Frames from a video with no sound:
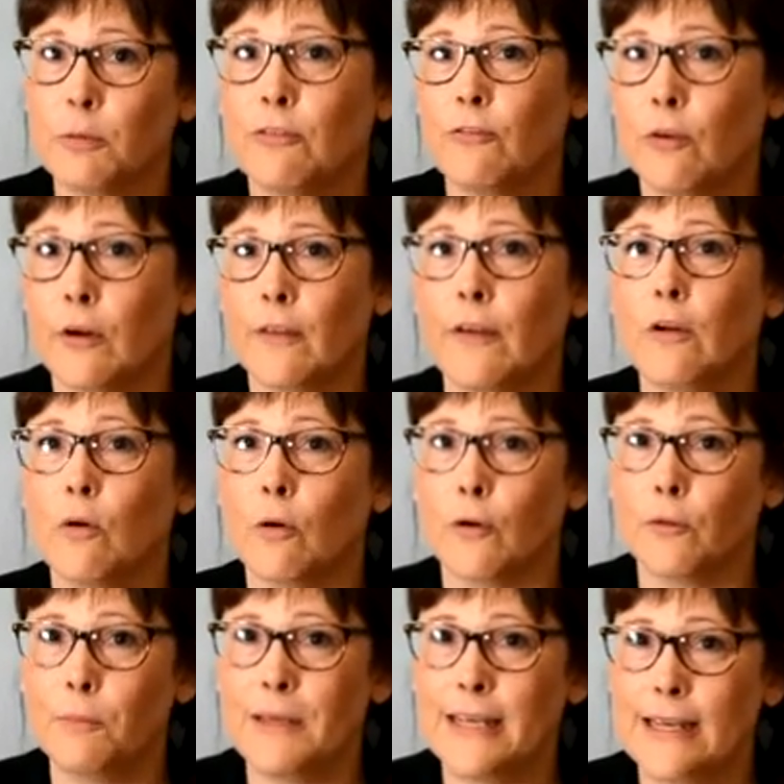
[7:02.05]
before the
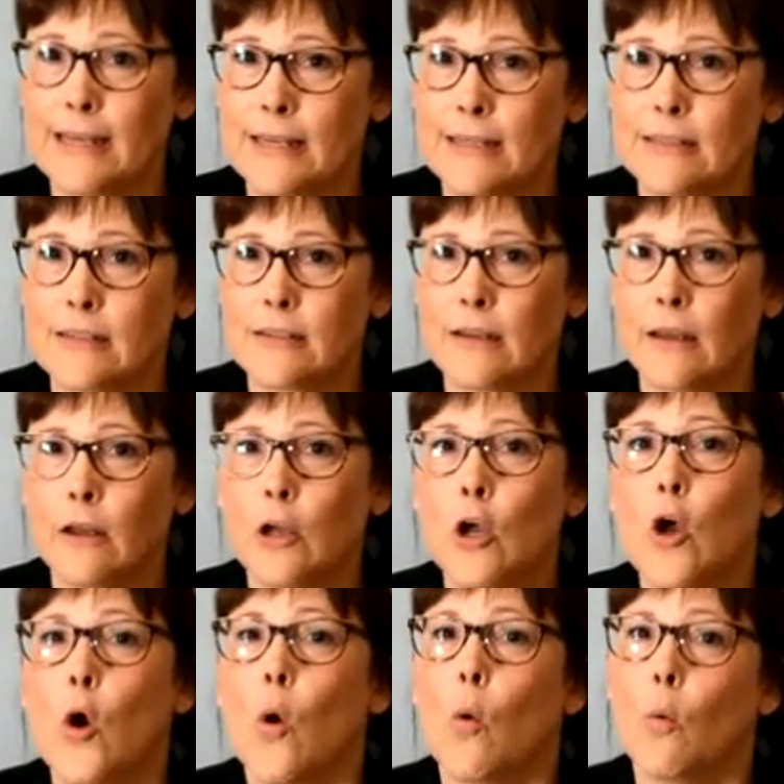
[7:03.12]
course begins.
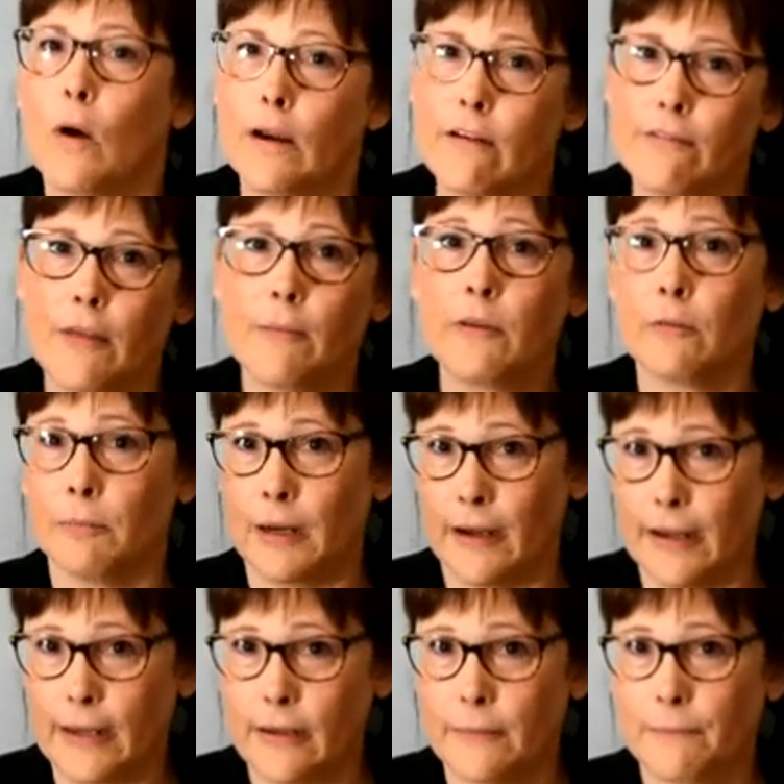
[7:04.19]
One of them is
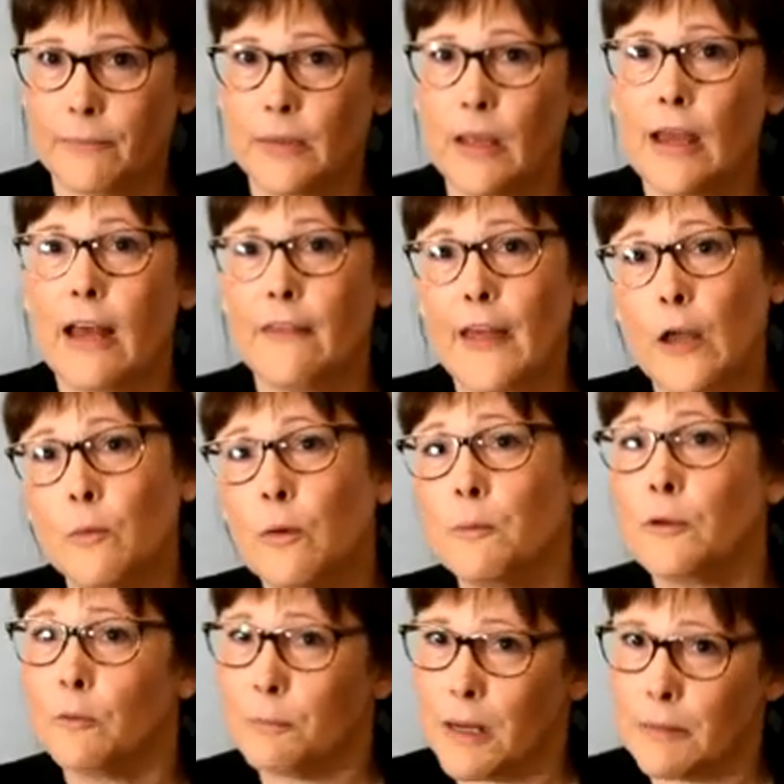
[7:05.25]
mine, and that one
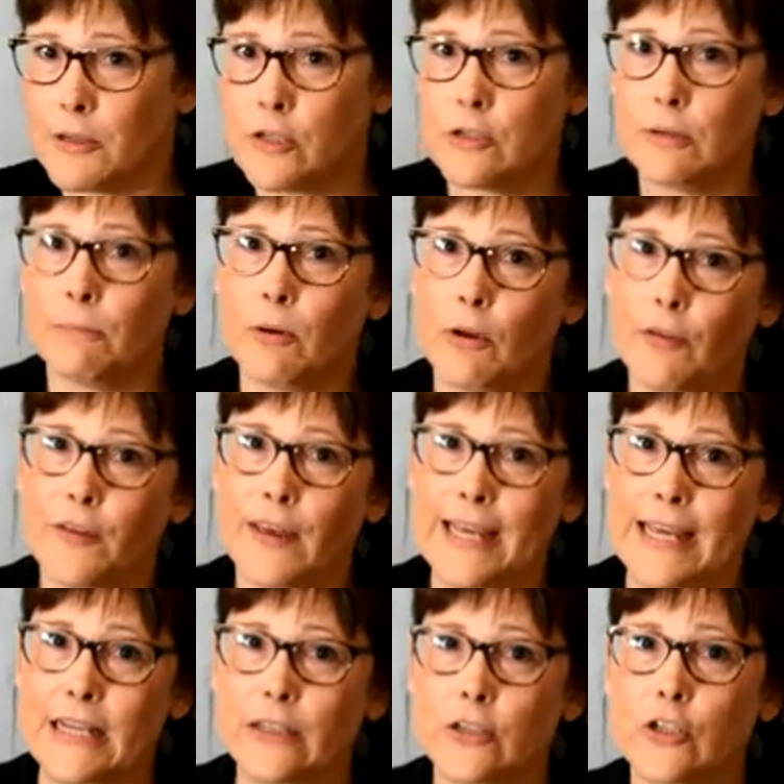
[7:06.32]
was published in both
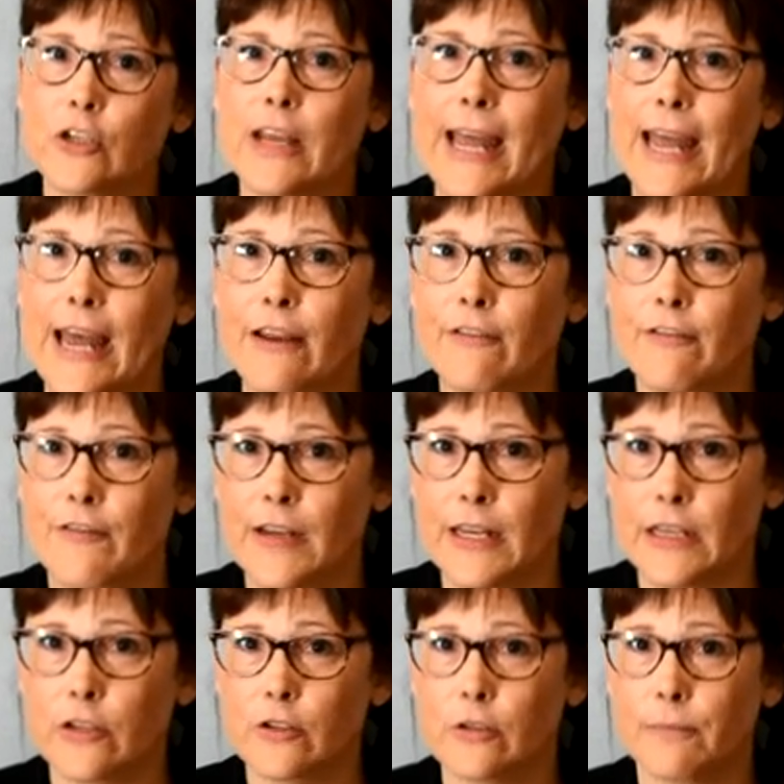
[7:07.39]
English and
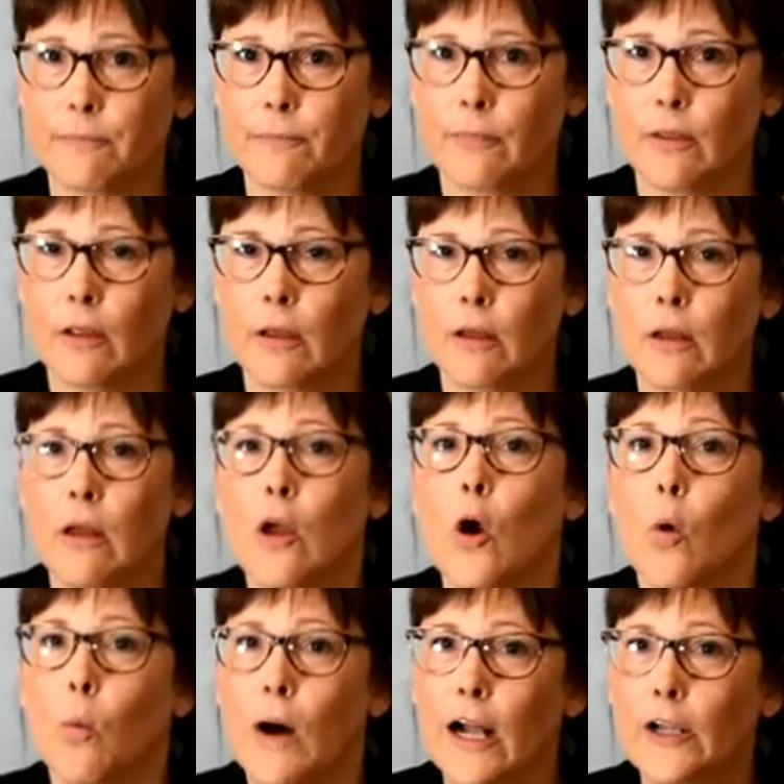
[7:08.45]
Finnish.
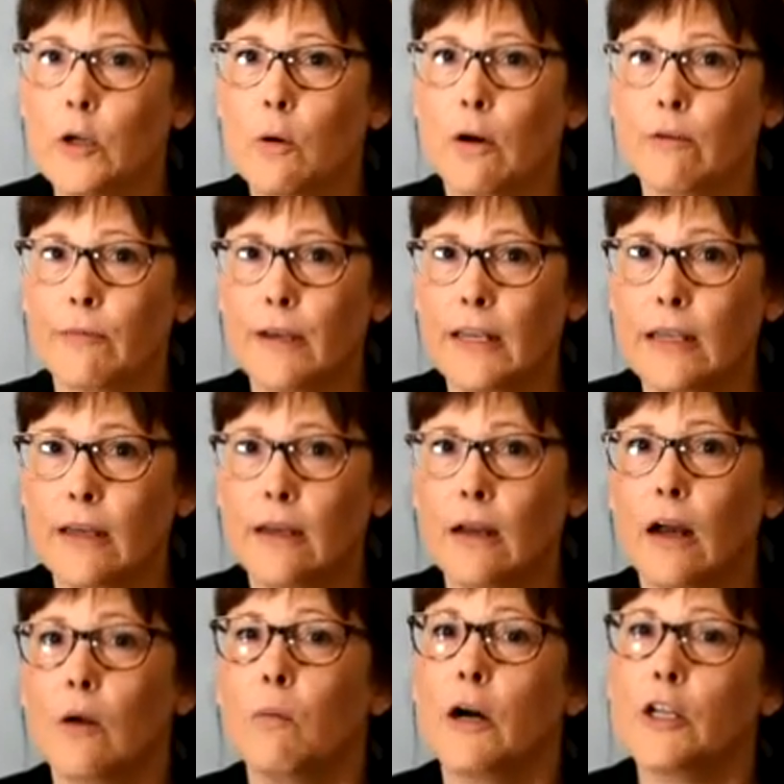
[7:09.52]
While you are reading,
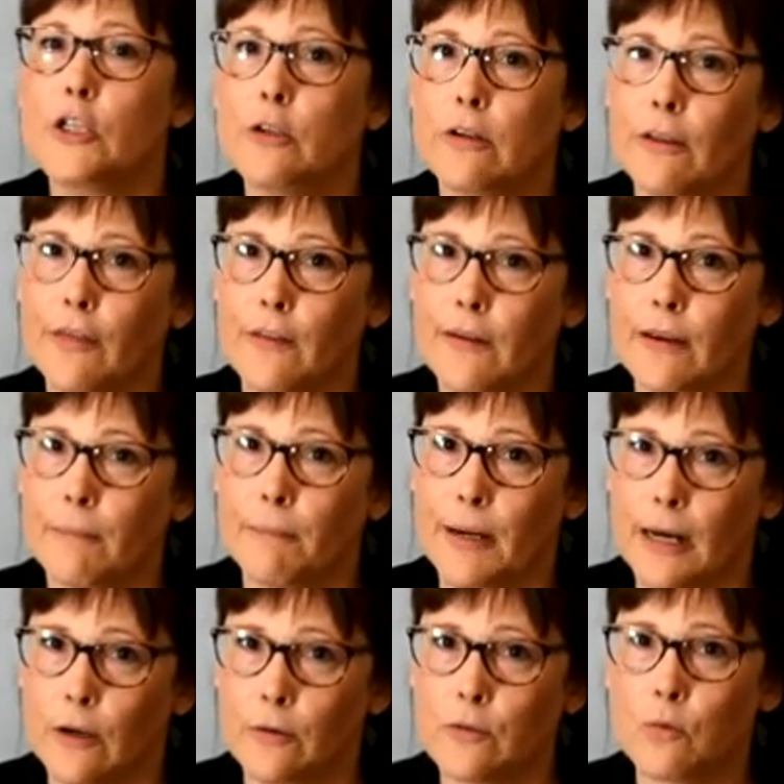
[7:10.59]
I want you to think
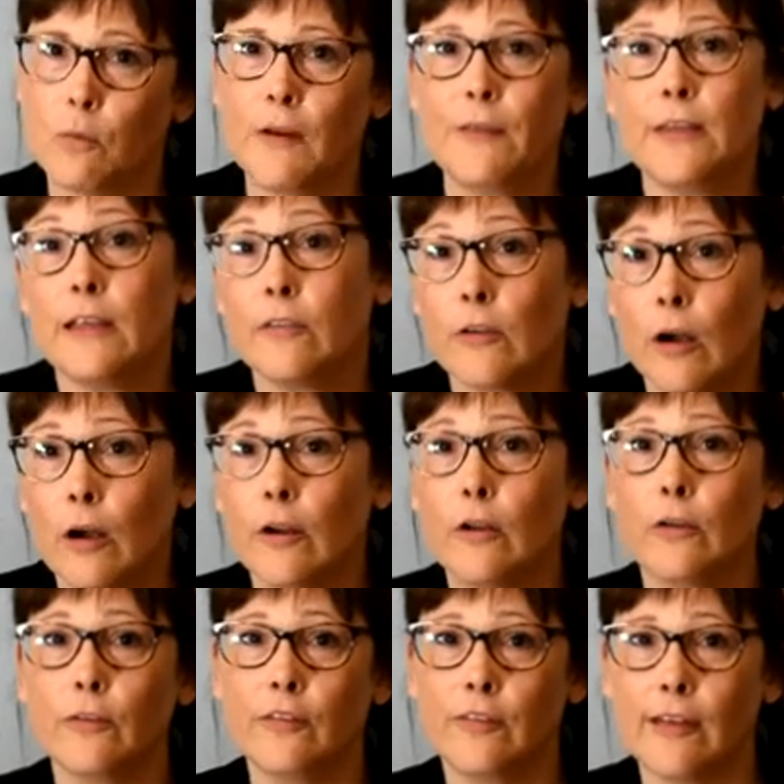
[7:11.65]
about what these
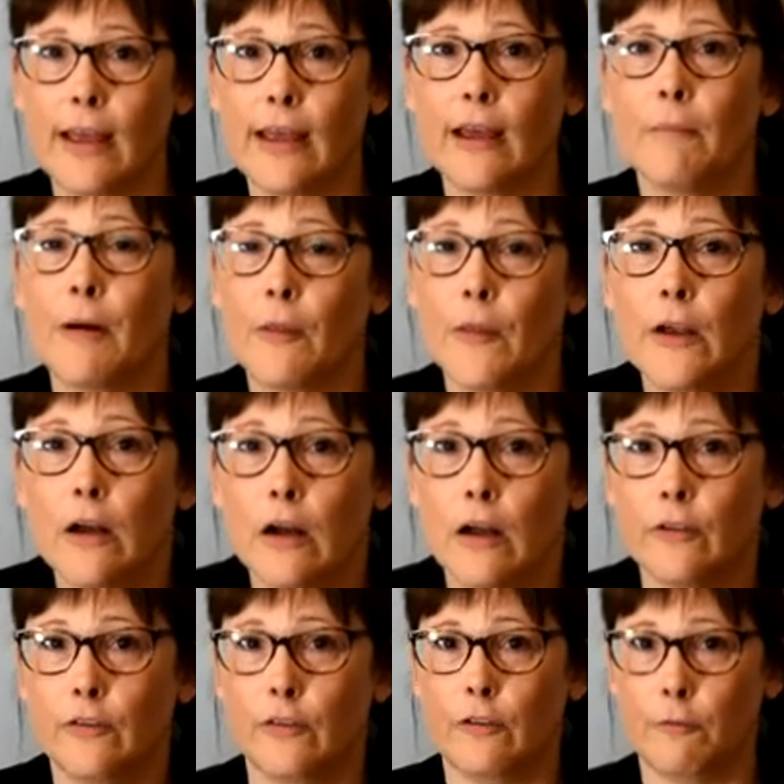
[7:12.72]
articles say about the
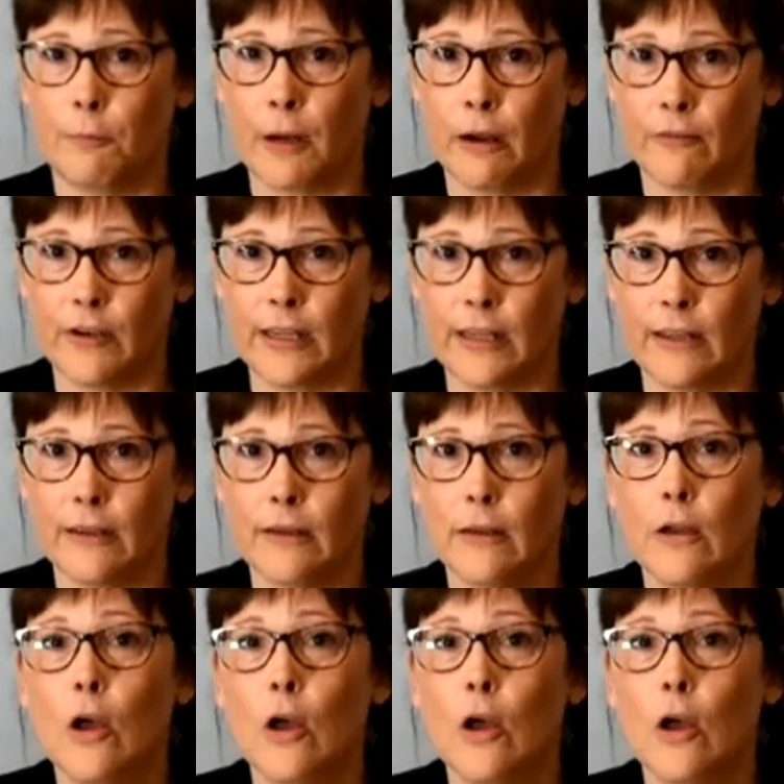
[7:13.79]
causes of poverty.